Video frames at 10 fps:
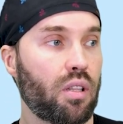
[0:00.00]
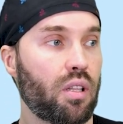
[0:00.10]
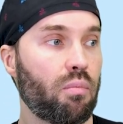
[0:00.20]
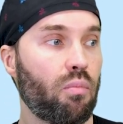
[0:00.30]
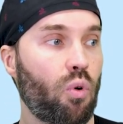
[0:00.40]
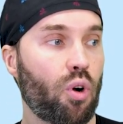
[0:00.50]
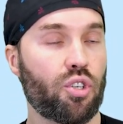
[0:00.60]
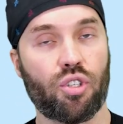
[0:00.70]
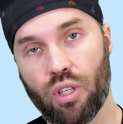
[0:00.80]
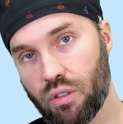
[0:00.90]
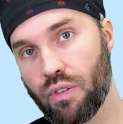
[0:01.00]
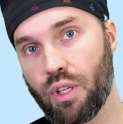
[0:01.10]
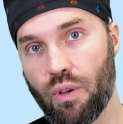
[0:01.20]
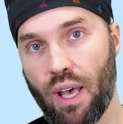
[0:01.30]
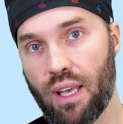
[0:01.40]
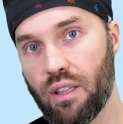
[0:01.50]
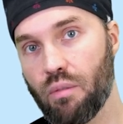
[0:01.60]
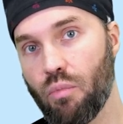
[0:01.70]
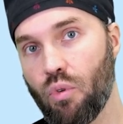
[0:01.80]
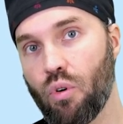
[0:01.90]
The more children you had, the
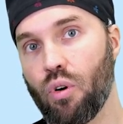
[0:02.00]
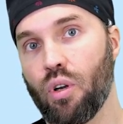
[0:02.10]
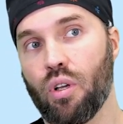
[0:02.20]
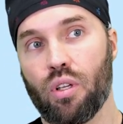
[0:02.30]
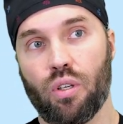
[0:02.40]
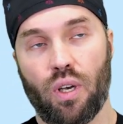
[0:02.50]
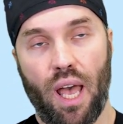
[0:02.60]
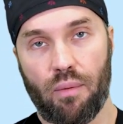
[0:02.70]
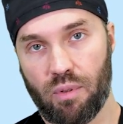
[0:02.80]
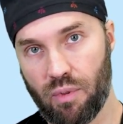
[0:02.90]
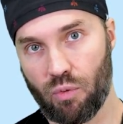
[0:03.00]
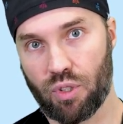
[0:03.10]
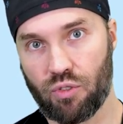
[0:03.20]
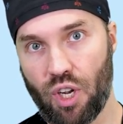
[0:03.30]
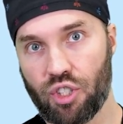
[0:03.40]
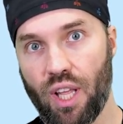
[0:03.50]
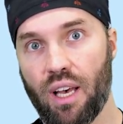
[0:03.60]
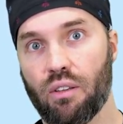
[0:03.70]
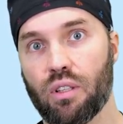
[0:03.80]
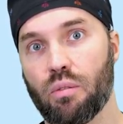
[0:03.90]
more your abdomen was stretched
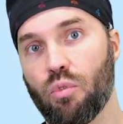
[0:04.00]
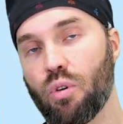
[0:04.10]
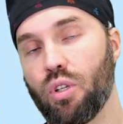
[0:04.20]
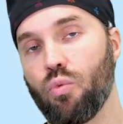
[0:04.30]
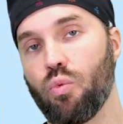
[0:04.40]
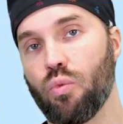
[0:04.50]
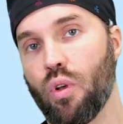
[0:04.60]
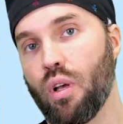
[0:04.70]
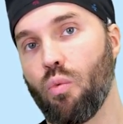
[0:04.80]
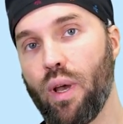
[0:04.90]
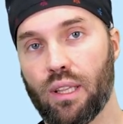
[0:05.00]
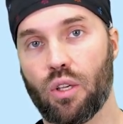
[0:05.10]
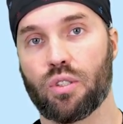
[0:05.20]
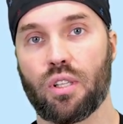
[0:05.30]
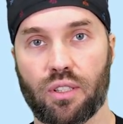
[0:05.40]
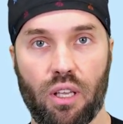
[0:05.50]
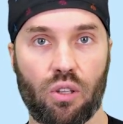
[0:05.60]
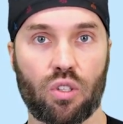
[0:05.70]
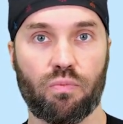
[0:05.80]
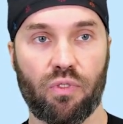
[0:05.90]
out, the more weight loss, let's say you
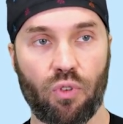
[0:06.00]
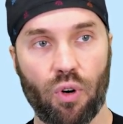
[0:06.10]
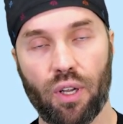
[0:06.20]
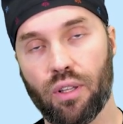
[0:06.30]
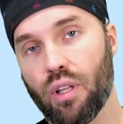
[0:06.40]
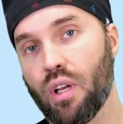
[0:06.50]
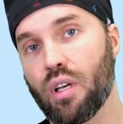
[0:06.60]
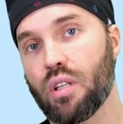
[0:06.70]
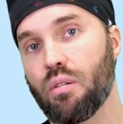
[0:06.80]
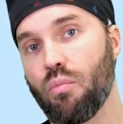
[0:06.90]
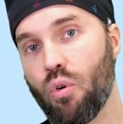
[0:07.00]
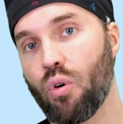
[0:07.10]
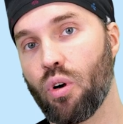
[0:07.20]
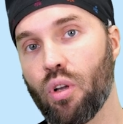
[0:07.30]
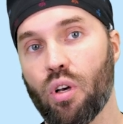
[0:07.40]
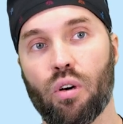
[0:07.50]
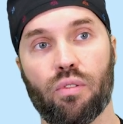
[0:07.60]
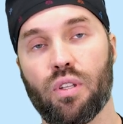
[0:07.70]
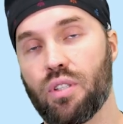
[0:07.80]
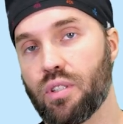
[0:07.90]
lost beforehand, the more of
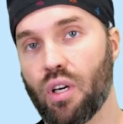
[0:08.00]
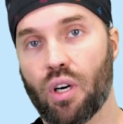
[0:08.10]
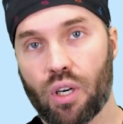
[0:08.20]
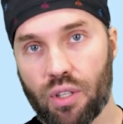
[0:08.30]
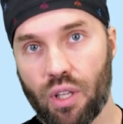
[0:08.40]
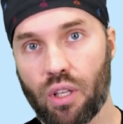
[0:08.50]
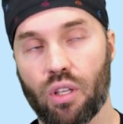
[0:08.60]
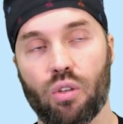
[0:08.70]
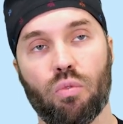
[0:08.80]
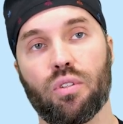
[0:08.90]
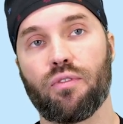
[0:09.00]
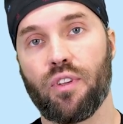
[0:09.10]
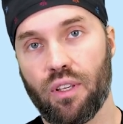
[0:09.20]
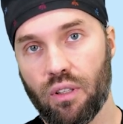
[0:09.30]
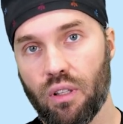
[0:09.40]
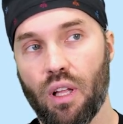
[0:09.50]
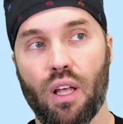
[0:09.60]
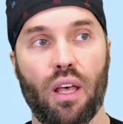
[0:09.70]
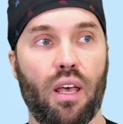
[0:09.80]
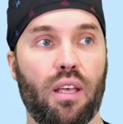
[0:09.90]
this hardening you will feel,
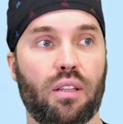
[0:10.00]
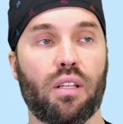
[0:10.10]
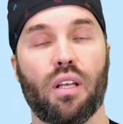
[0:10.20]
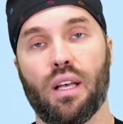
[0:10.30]
and